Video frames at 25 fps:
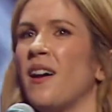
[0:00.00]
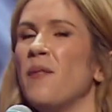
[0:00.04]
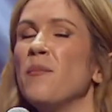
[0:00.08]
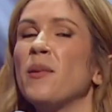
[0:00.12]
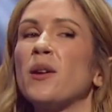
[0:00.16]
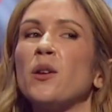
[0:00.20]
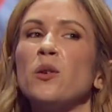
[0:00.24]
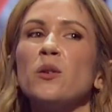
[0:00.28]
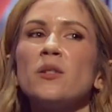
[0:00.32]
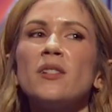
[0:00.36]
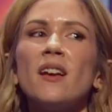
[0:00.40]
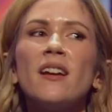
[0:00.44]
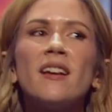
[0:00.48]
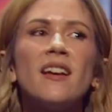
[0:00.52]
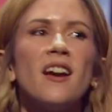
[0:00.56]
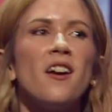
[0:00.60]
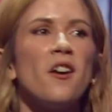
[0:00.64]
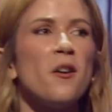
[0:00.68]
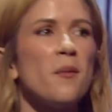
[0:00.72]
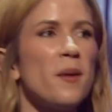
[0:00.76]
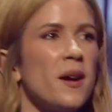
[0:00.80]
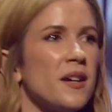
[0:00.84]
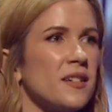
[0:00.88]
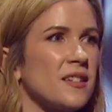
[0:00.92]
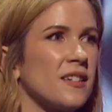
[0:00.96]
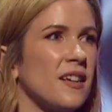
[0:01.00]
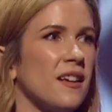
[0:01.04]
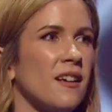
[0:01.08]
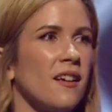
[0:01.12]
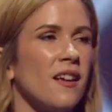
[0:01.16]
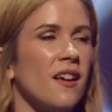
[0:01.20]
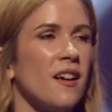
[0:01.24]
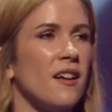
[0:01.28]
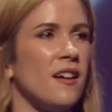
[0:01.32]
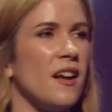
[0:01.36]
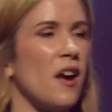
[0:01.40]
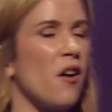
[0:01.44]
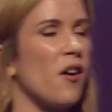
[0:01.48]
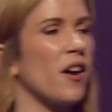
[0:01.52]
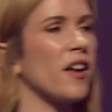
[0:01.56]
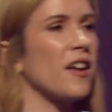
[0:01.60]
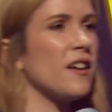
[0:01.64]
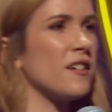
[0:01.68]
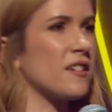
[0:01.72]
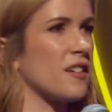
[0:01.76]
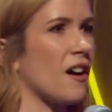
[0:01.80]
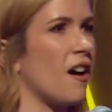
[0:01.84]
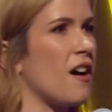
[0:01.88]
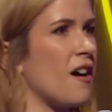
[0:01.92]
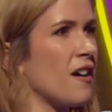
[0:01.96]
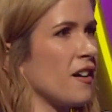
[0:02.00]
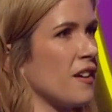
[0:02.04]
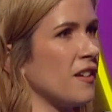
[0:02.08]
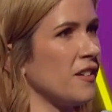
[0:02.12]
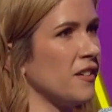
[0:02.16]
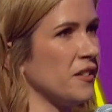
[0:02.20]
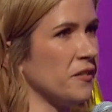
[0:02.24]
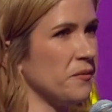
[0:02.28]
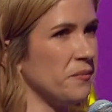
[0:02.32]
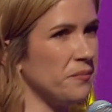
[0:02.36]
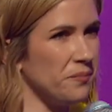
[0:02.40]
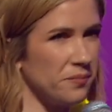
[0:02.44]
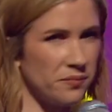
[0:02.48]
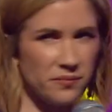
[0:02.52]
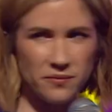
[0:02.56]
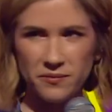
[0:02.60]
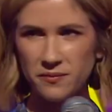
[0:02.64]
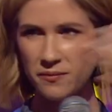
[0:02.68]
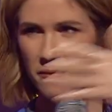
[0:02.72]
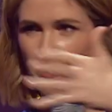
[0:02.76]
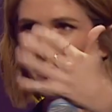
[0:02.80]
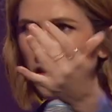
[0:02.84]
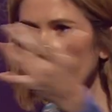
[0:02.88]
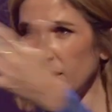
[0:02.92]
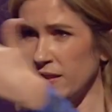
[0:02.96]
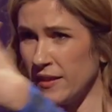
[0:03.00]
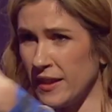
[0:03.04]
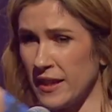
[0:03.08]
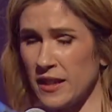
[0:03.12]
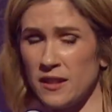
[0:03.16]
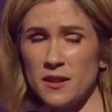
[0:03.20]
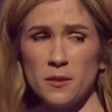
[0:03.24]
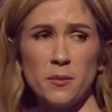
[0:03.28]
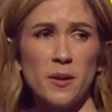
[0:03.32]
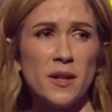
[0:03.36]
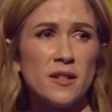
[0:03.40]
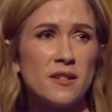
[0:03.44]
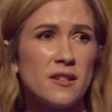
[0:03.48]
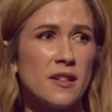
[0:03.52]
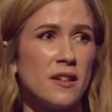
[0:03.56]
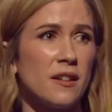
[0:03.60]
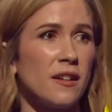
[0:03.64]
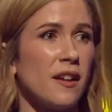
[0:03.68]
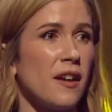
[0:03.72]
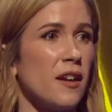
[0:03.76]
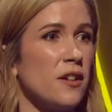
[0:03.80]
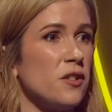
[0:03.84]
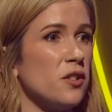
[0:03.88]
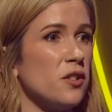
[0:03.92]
And because I care about skincare, now I get targeted things about skincare.